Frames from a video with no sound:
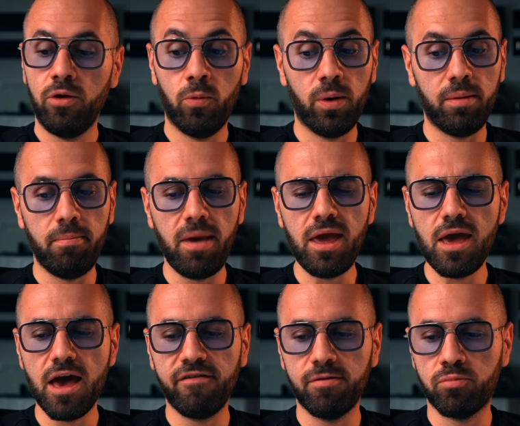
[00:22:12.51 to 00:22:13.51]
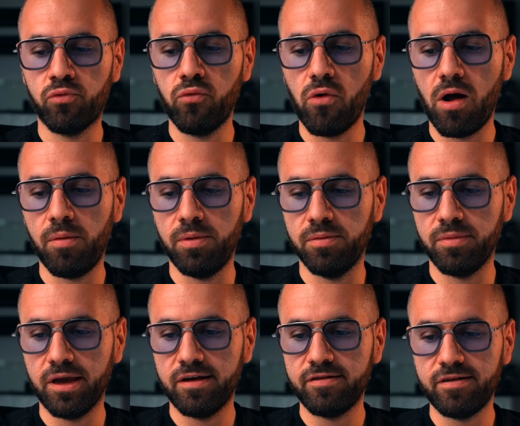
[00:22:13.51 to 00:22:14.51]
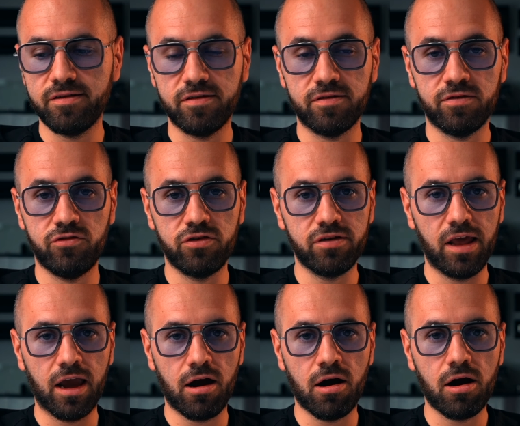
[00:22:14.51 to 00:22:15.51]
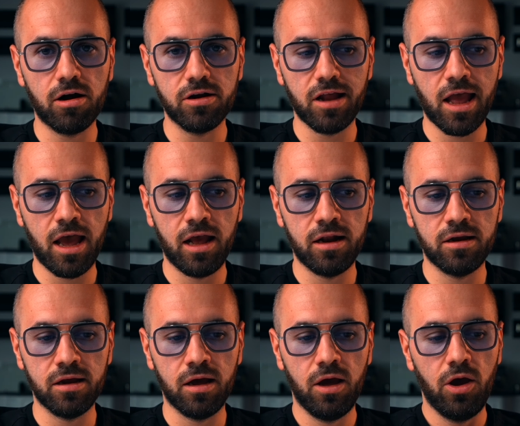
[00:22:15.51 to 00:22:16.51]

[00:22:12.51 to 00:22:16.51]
we may have a problem because this is just like art and uh,